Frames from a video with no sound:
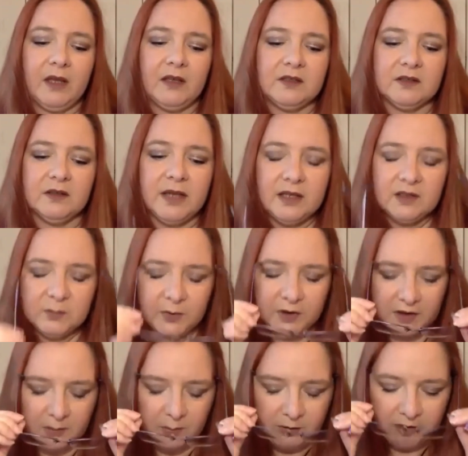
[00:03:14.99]
that's
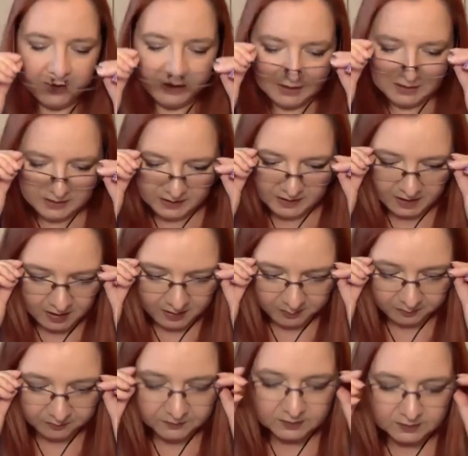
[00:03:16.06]
by the by.
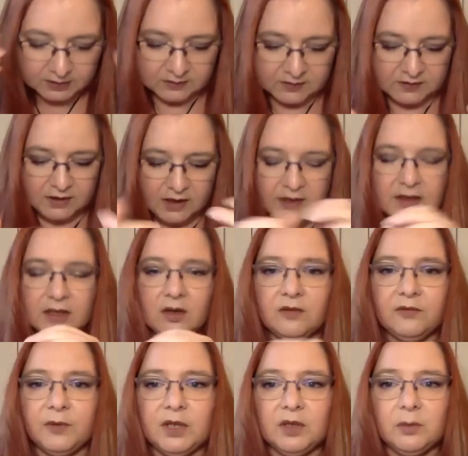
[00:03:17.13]
Starting
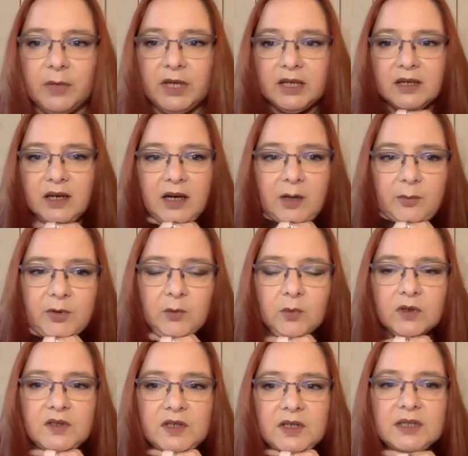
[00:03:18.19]
off with your makeup, you
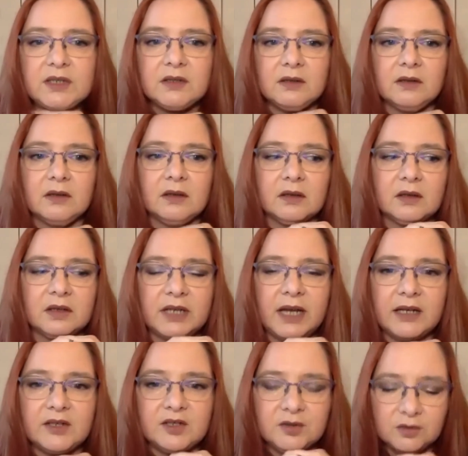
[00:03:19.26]
want it to look
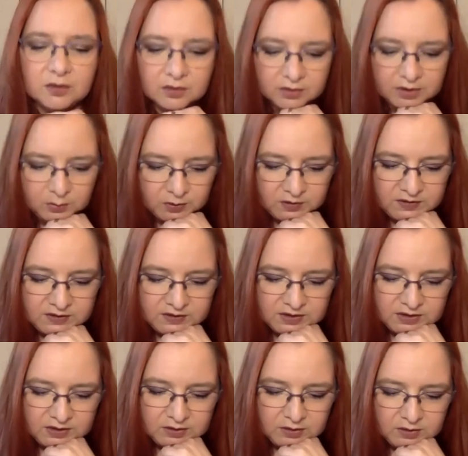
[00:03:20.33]
natural. You want it
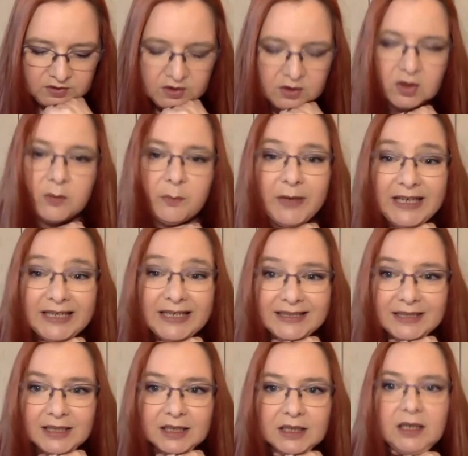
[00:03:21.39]
to look
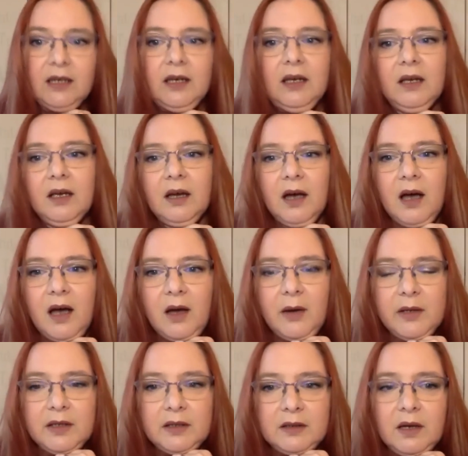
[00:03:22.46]
basic,
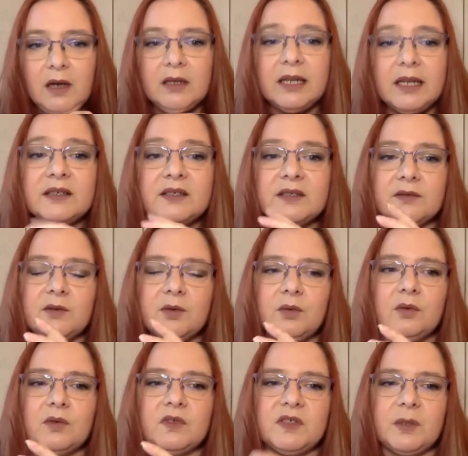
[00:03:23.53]
unless, of
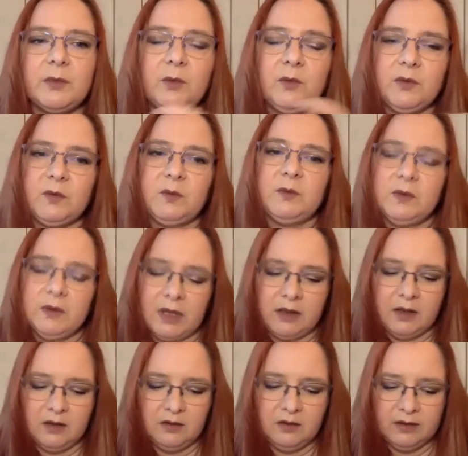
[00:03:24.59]
course, I
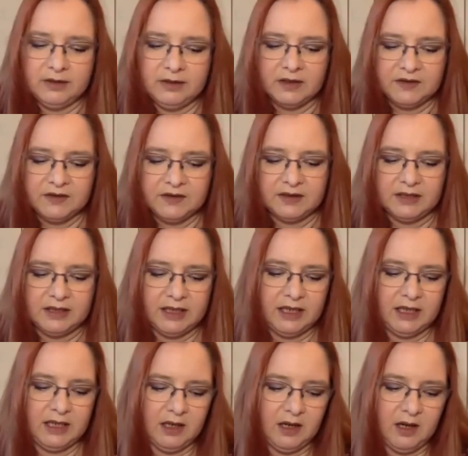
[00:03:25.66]
know
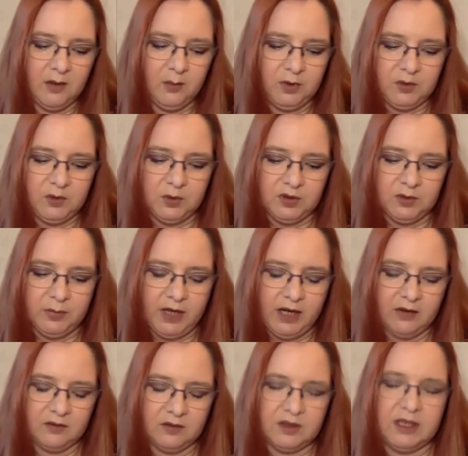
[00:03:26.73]
yesterday we talked
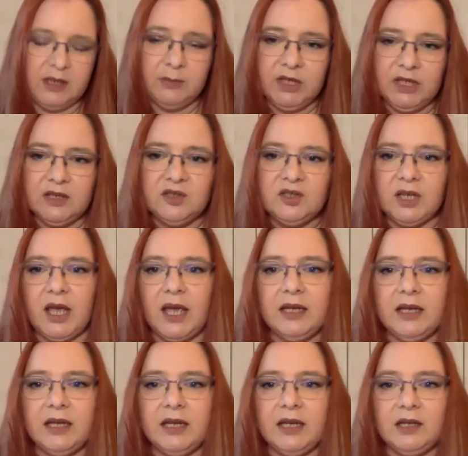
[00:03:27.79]
about image, and
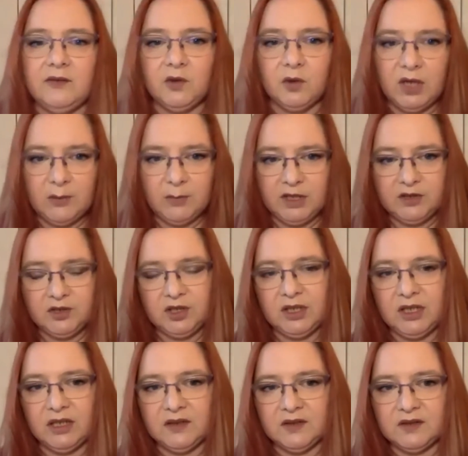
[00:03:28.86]
if your image
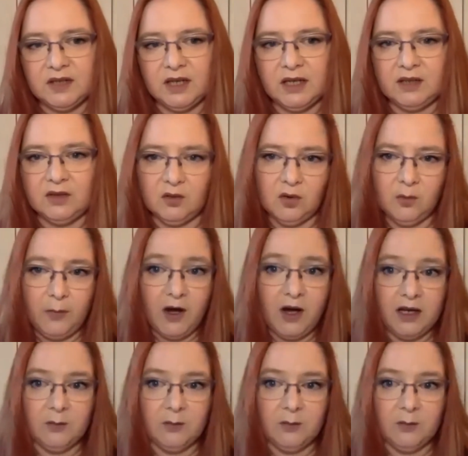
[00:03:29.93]
is that you're bright,